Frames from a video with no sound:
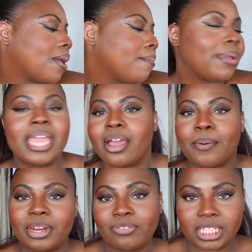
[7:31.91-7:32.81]

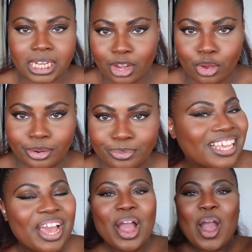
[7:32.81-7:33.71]
makeup and if it stayed on.
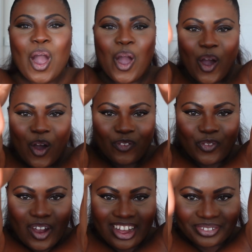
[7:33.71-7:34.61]
Au
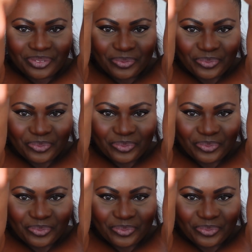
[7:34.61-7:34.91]
revoir.